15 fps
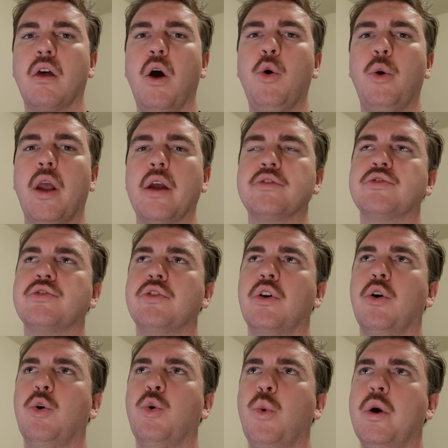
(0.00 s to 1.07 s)
Okay,
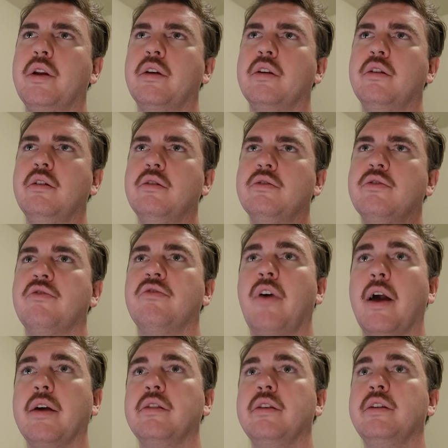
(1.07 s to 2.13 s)
so when it is
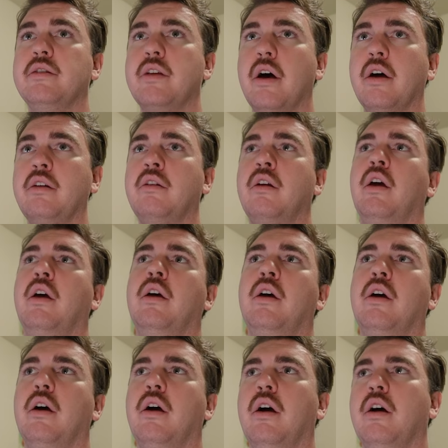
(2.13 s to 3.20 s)
finally done,
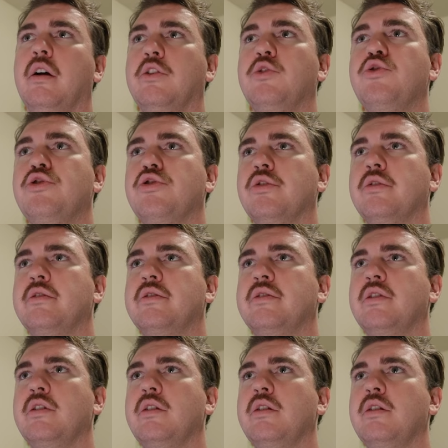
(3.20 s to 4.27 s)
you should
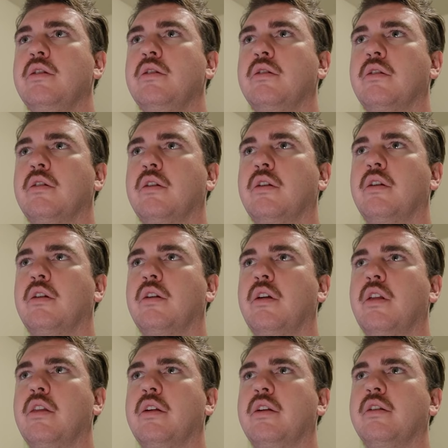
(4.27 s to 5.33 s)
see
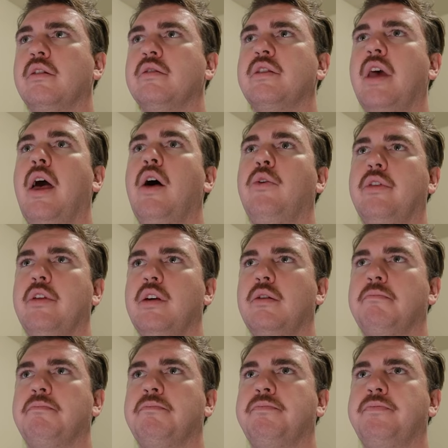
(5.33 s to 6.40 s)
that it is healthy.
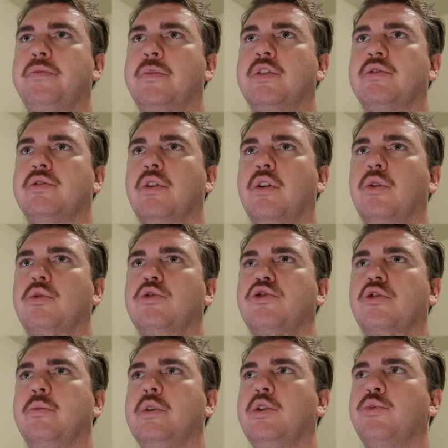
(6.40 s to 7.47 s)
So
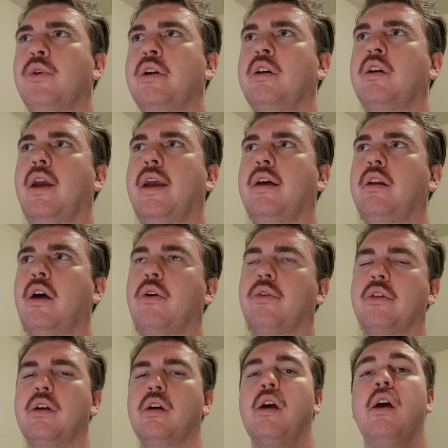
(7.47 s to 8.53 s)
should be running and
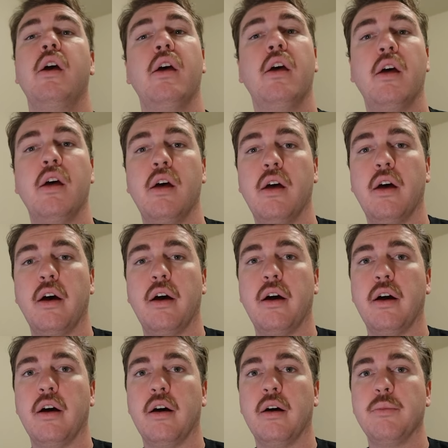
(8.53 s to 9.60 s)
healthy.
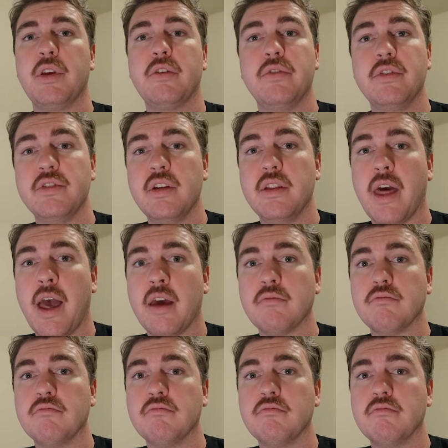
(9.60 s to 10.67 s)
If you see
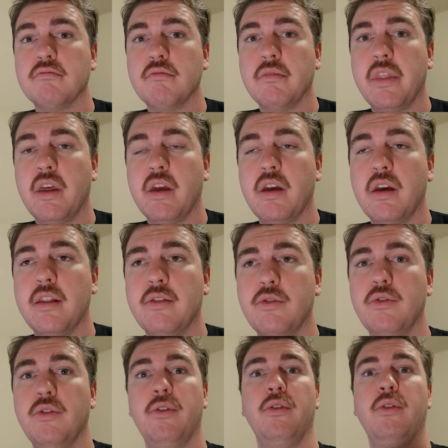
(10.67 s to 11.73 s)
that,
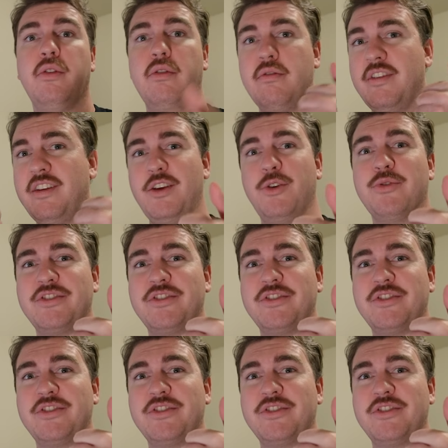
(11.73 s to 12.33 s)
then you were